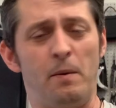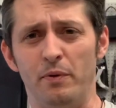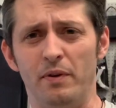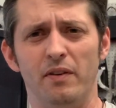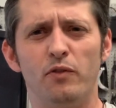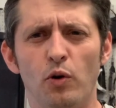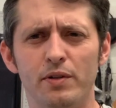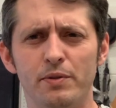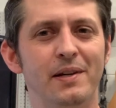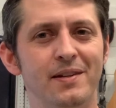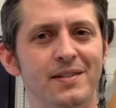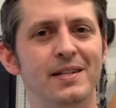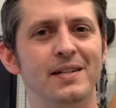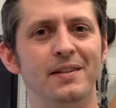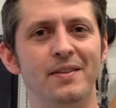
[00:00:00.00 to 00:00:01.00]
Of course, because
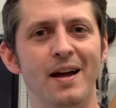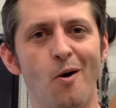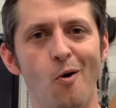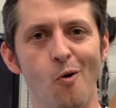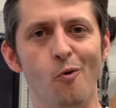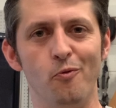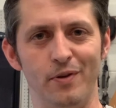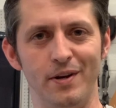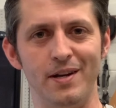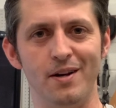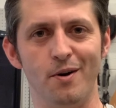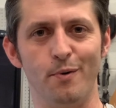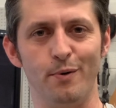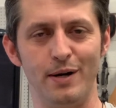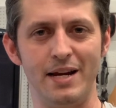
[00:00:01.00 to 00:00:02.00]
he did that whole
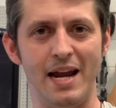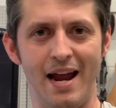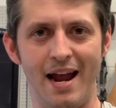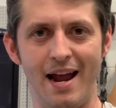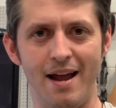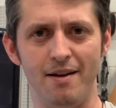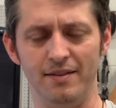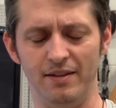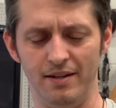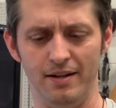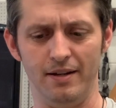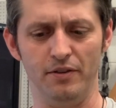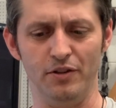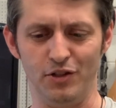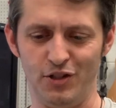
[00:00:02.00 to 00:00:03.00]
video where he had
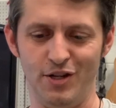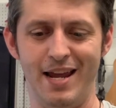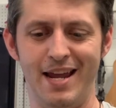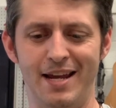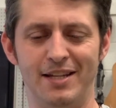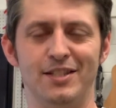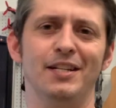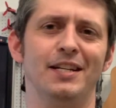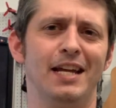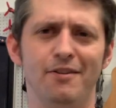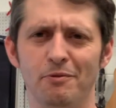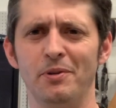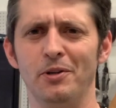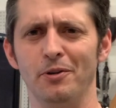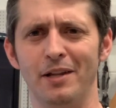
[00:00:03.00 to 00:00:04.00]
the snakes and gave
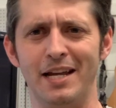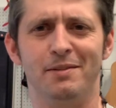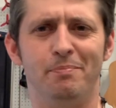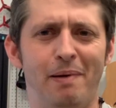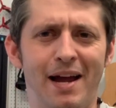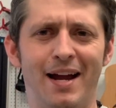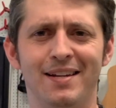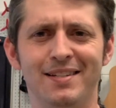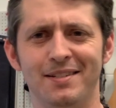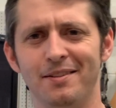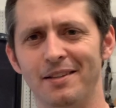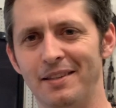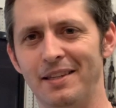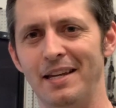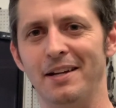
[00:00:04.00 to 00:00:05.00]
them their legs back so
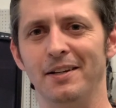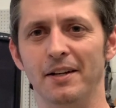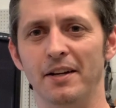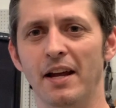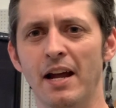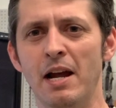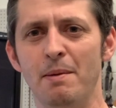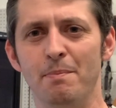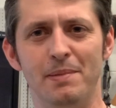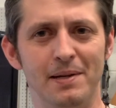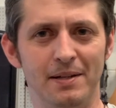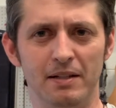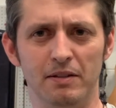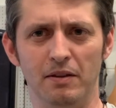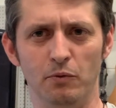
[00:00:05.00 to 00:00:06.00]
that they could
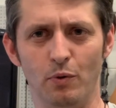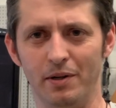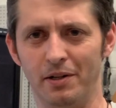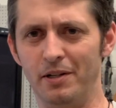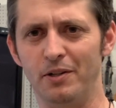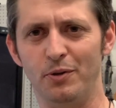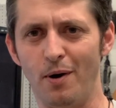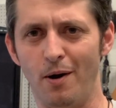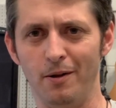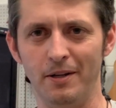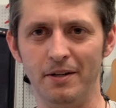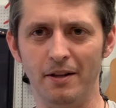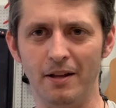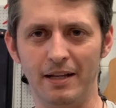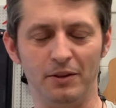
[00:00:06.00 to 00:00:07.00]
one could crawl
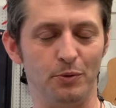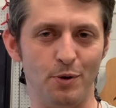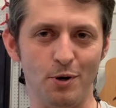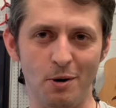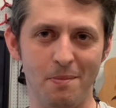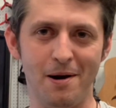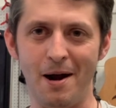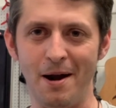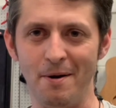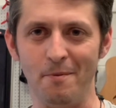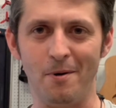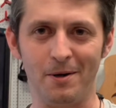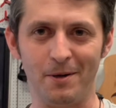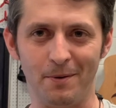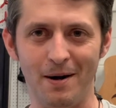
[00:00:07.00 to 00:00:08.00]
into like the robot and
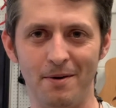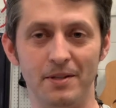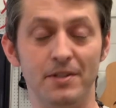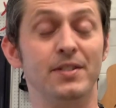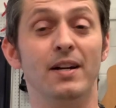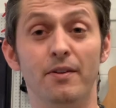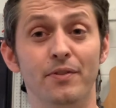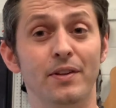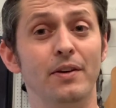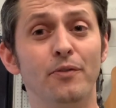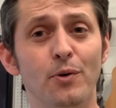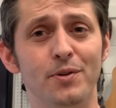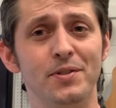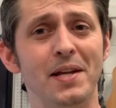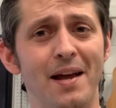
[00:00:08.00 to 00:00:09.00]
walk around and stuff. And they of
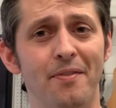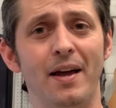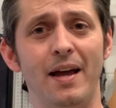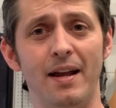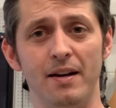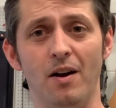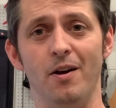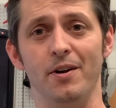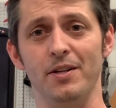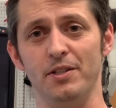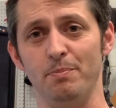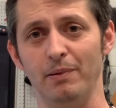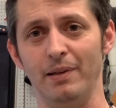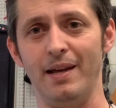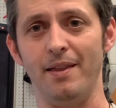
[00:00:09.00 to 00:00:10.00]
course had that on display